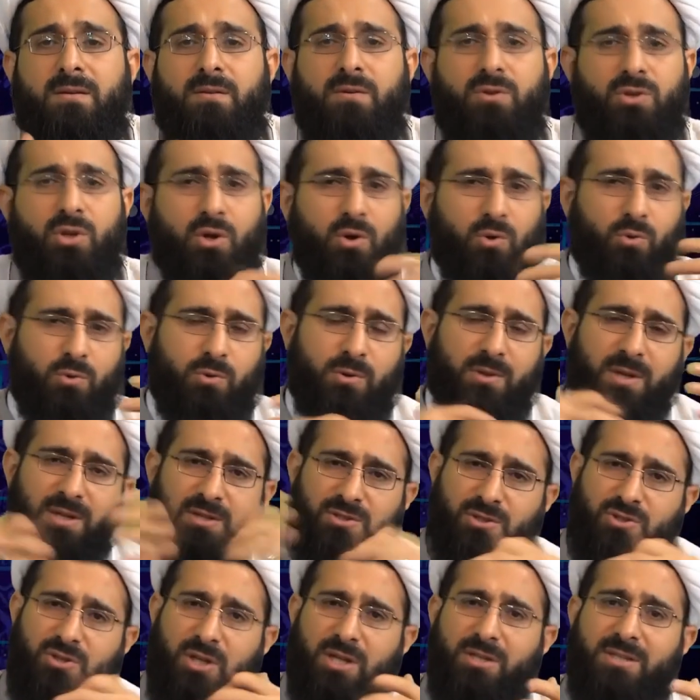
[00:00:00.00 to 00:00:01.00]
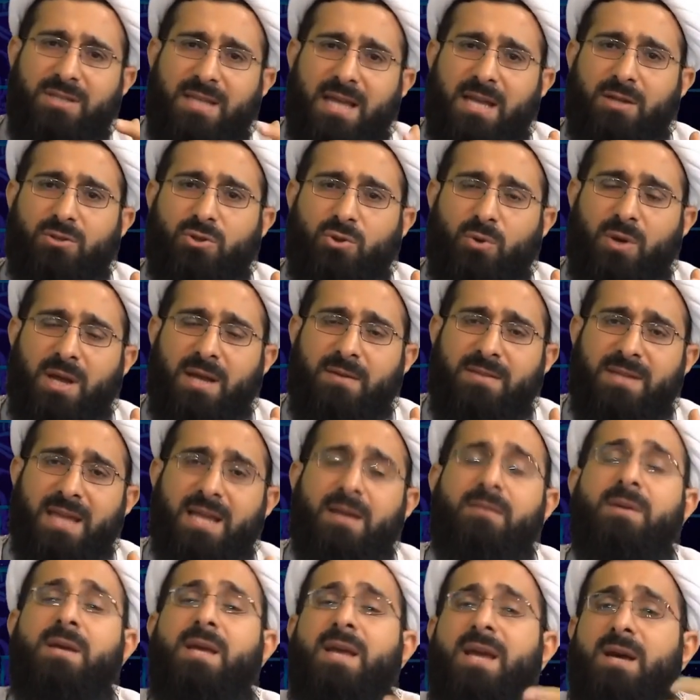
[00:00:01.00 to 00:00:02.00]
No, it's just that you have
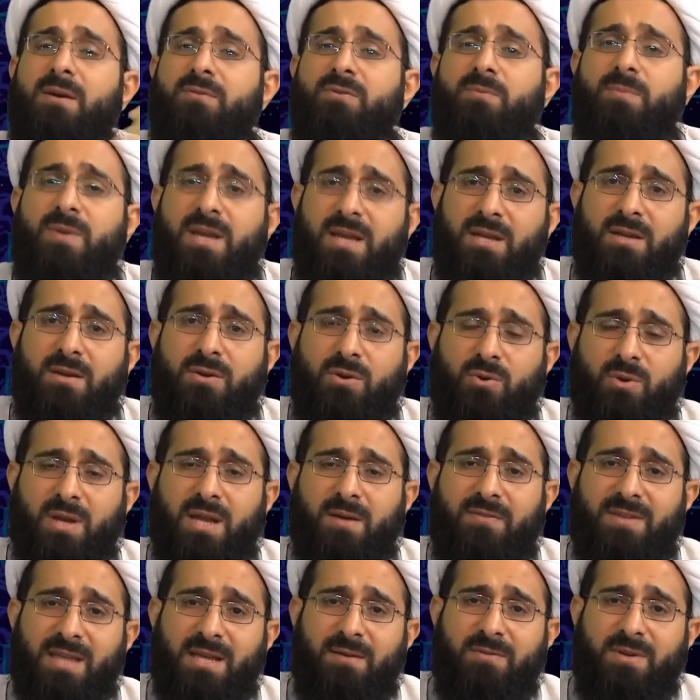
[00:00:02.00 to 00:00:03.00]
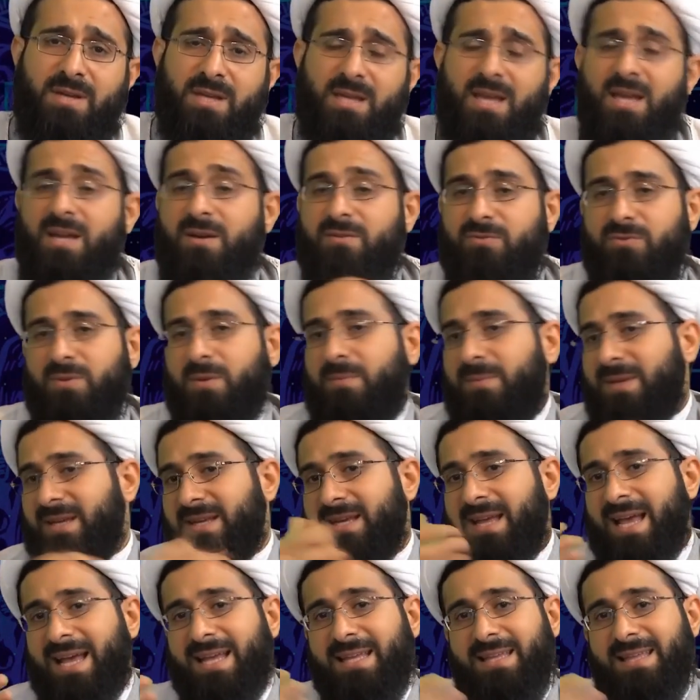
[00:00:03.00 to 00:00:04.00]
never loved me, you have never cared for me,
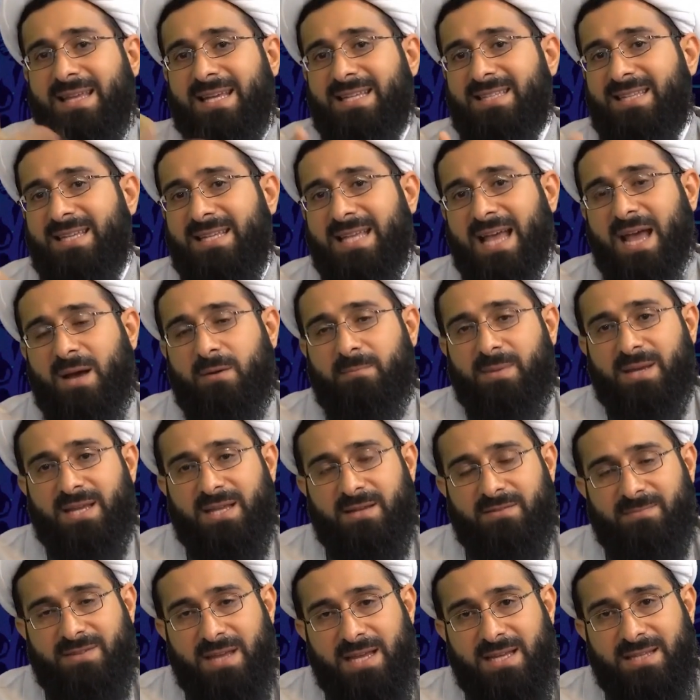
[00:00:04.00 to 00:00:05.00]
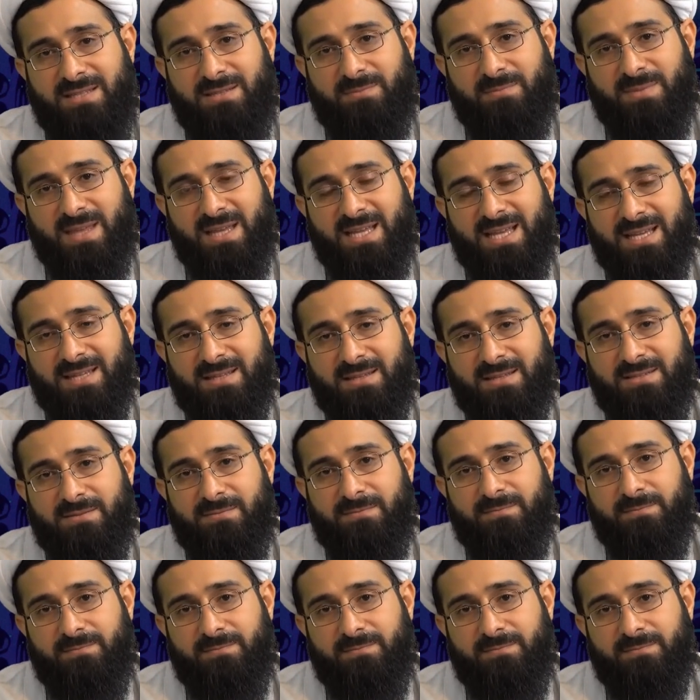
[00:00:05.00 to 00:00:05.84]
and this is how many fights begin.